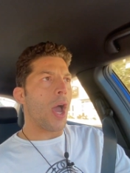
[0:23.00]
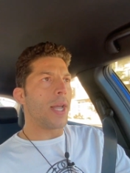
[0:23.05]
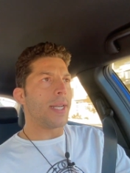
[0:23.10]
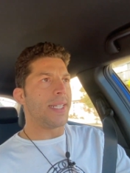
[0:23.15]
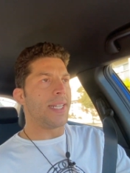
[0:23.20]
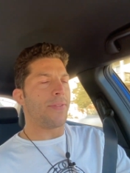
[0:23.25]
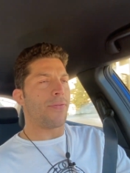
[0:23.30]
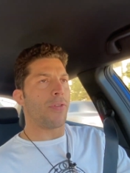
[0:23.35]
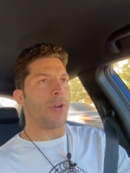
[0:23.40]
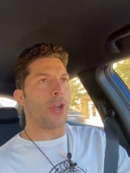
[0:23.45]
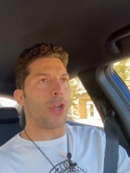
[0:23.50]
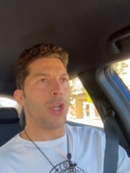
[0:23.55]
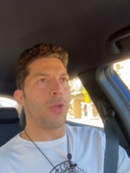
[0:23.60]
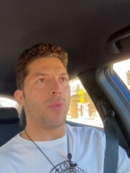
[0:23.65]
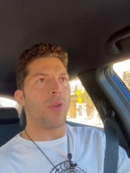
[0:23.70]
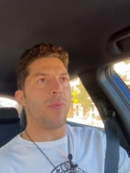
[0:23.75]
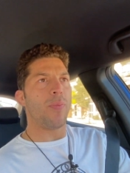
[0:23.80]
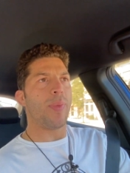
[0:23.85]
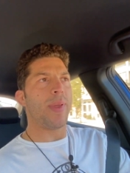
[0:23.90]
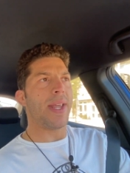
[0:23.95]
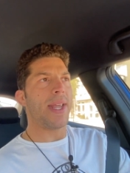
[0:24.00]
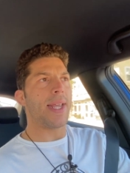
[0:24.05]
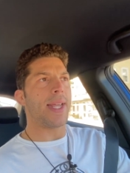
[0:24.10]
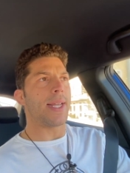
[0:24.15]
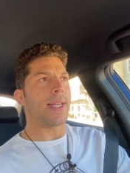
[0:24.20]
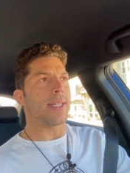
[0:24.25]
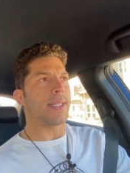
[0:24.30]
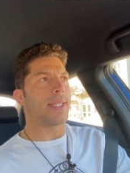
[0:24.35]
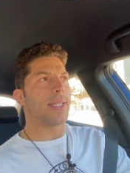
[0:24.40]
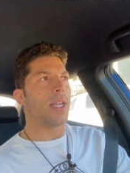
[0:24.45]
different human
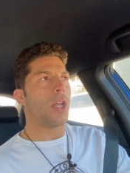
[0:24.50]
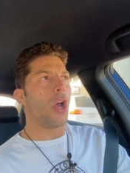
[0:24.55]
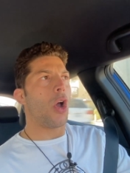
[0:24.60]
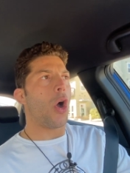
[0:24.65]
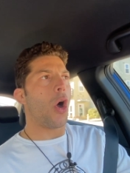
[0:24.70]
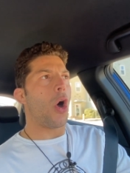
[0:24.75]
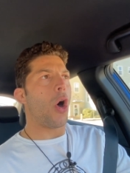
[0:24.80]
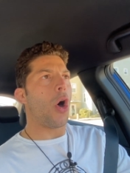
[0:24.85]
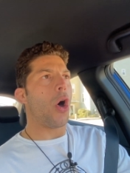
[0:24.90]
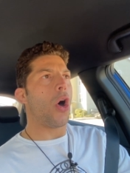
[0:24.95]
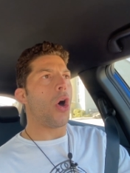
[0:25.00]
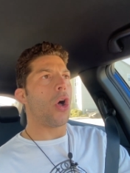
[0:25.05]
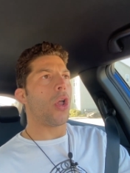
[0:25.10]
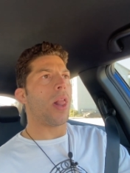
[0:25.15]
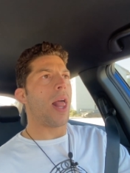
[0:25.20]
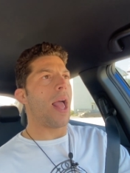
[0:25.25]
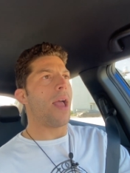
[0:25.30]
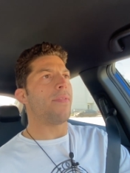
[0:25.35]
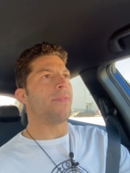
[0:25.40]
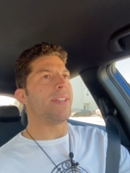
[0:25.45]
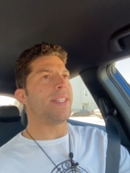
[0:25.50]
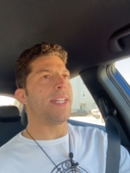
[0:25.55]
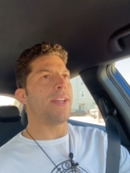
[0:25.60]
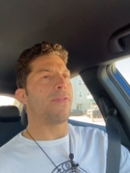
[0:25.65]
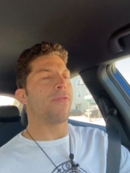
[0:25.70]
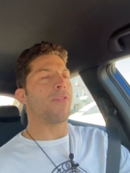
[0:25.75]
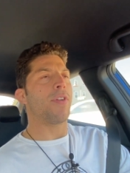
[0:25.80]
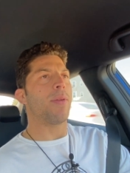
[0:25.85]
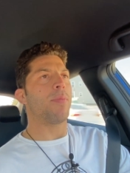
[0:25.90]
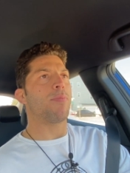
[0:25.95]
beings, all have
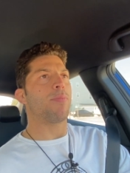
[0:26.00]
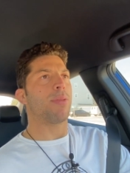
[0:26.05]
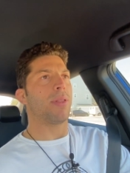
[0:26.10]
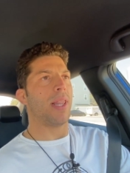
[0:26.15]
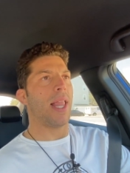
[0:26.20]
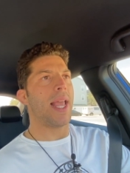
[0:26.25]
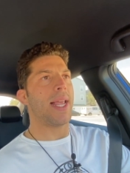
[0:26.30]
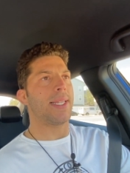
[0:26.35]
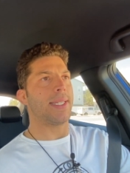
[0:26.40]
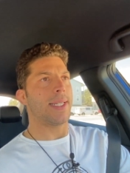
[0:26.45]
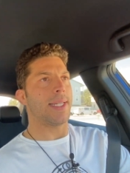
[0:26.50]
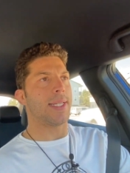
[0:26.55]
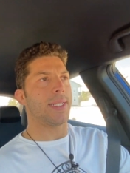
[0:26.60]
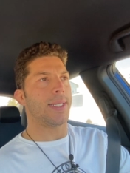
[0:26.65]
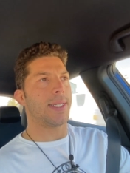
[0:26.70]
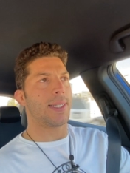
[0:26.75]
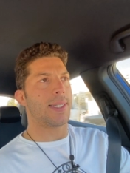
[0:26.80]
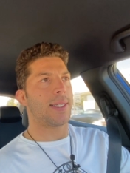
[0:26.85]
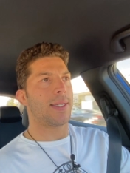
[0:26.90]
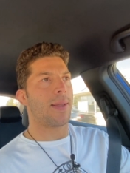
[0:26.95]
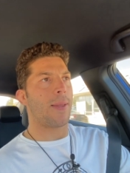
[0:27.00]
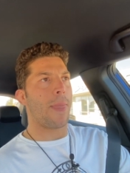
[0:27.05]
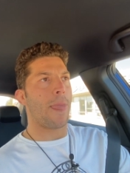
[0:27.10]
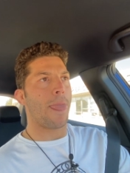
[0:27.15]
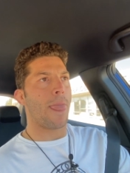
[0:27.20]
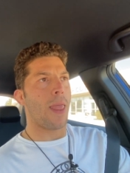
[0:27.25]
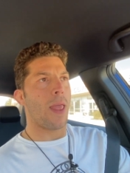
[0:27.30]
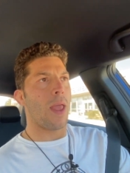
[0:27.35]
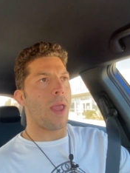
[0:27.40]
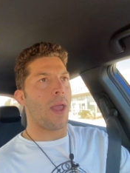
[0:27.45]
different places
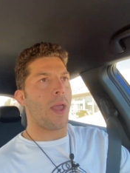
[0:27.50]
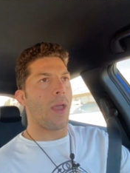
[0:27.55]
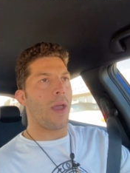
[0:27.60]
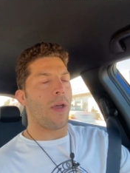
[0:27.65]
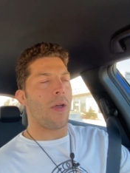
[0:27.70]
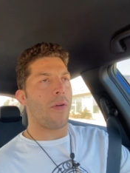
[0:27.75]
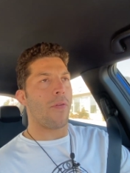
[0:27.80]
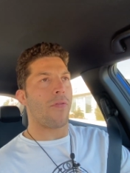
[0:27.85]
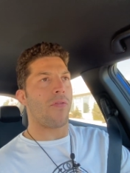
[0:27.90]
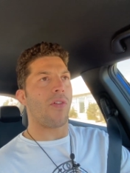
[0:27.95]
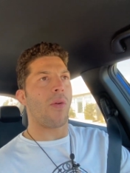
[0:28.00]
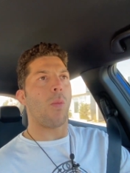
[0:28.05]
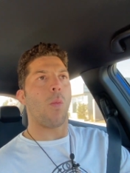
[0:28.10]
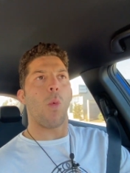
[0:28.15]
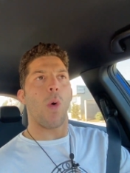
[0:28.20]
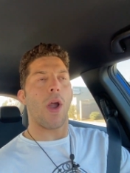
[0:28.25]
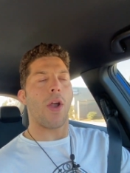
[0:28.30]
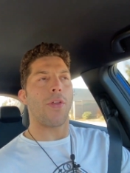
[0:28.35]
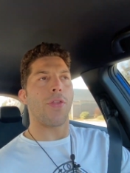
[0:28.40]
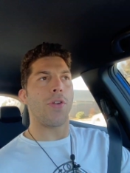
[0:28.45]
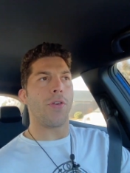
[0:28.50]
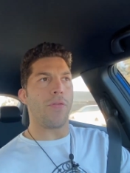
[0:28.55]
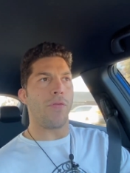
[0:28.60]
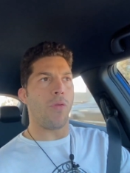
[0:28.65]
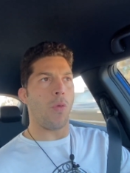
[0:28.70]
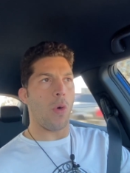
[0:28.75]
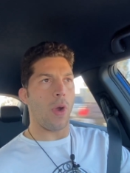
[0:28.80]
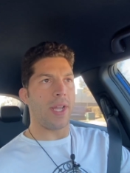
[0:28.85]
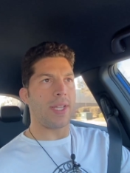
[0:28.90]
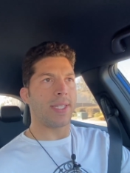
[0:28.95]
from where their
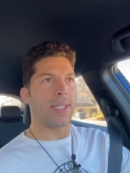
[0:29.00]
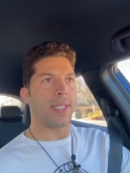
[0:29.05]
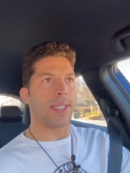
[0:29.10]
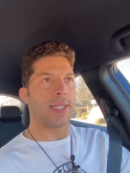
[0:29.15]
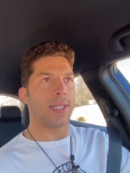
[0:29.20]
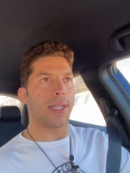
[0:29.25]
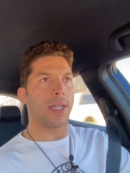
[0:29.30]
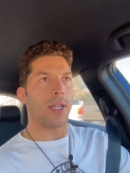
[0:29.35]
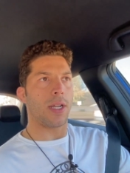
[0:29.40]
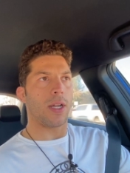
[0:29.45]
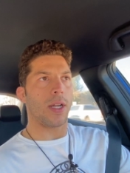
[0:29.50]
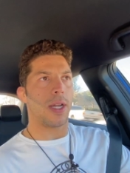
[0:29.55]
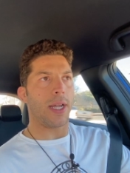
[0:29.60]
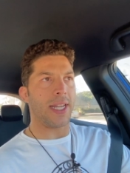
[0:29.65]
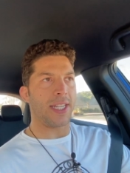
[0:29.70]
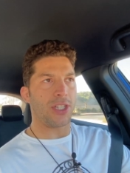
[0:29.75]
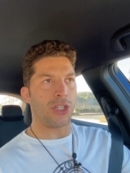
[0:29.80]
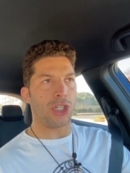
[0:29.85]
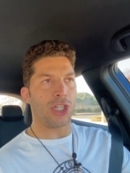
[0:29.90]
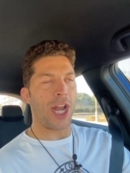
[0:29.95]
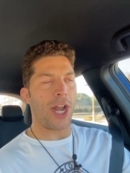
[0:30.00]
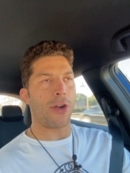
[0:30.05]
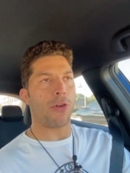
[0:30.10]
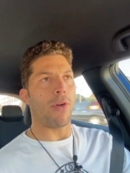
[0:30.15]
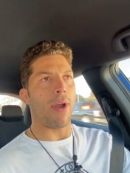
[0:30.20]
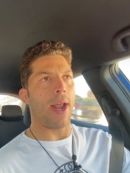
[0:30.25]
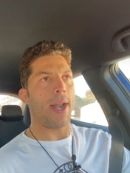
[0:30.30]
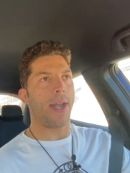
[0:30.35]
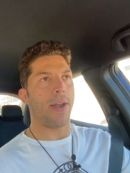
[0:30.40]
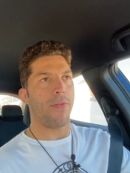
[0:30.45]
voice is
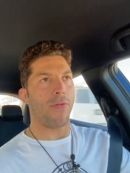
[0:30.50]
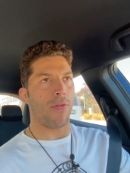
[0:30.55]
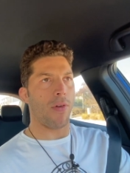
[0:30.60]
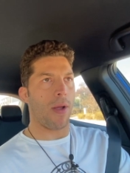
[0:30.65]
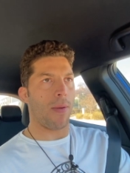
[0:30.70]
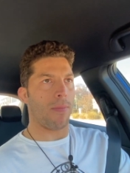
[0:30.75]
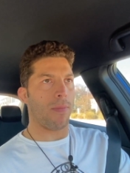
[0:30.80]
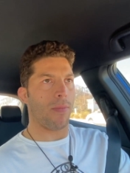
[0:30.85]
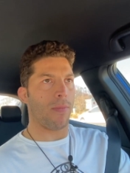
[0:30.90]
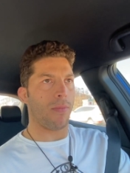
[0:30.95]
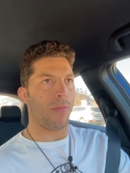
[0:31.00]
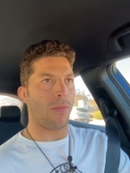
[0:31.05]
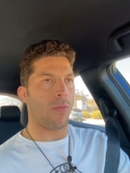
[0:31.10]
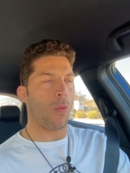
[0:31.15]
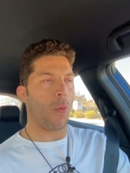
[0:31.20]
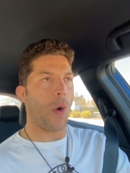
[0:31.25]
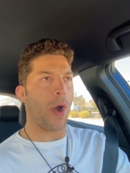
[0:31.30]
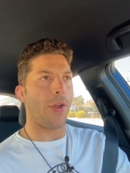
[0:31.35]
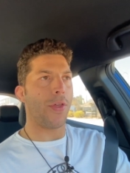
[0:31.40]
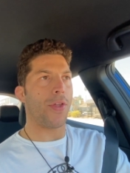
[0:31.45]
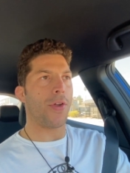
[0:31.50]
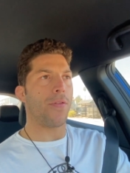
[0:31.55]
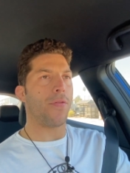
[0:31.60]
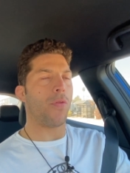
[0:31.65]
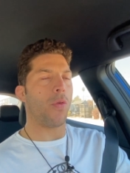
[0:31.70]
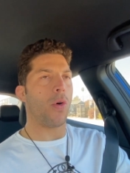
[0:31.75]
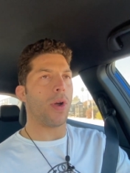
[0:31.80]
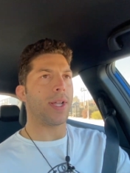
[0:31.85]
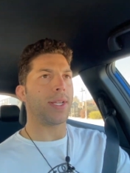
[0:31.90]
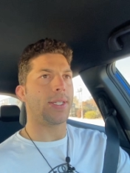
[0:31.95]
generated from, where their
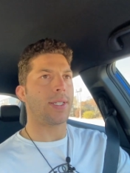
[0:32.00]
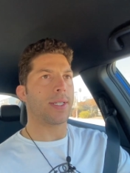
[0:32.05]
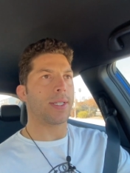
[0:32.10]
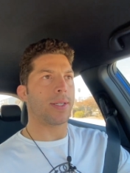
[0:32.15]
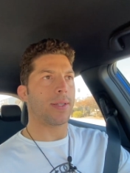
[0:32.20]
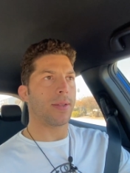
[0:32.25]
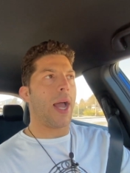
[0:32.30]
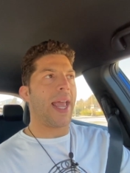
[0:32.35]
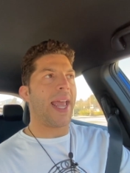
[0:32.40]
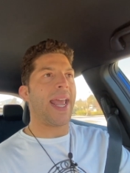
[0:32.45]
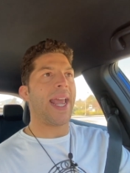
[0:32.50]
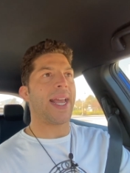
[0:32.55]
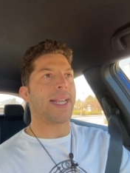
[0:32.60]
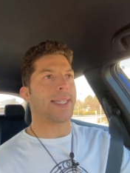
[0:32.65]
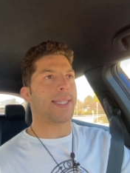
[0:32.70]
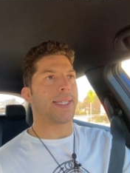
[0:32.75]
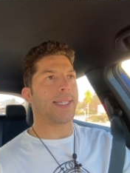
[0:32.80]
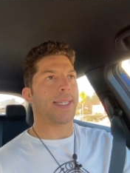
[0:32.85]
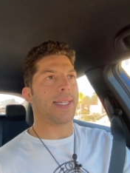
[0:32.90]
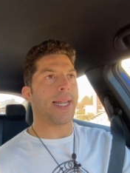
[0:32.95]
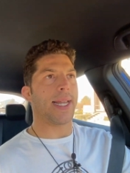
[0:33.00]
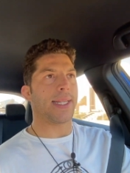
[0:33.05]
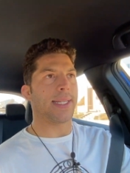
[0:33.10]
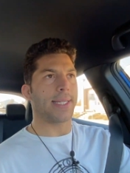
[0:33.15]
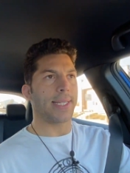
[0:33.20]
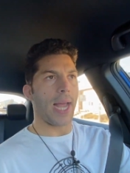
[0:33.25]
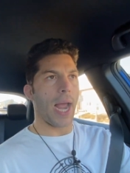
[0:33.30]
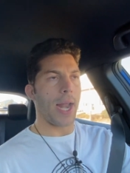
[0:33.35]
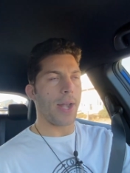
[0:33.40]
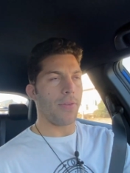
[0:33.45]
voice hits
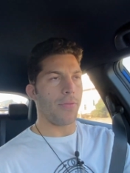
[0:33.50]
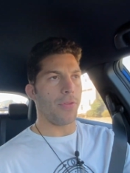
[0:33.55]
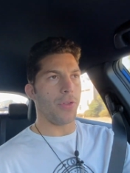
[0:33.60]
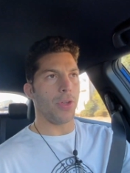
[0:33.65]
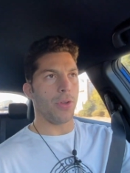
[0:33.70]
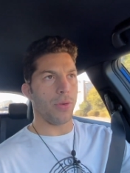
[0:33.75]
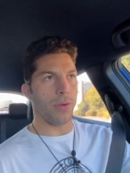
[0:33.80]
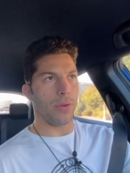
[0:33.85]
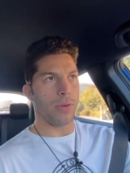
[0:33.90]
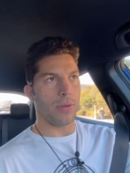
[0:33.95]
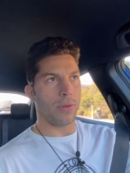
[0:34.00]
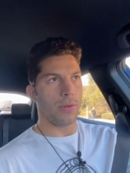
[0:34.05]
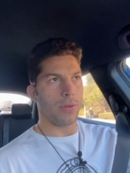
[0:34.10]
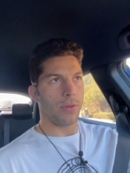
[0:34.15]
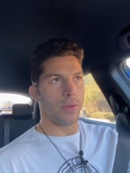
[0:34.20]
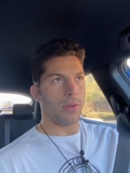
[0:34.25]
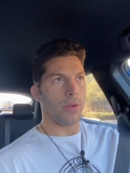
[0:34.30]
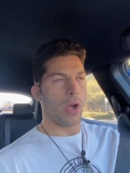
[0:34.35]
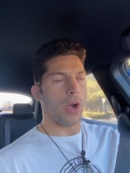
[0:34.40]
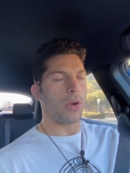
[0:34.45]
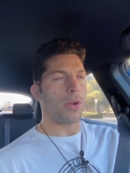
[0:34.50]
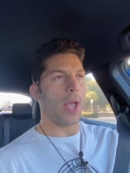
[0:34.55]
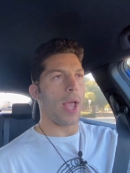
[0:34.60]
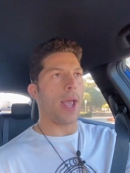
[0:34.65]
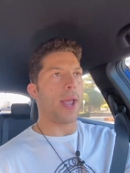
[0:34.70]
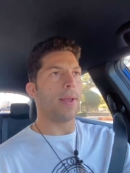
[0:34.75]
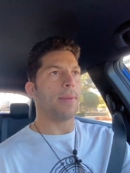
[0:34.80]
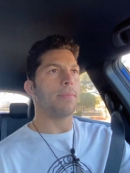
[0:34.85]
inside of you, okay?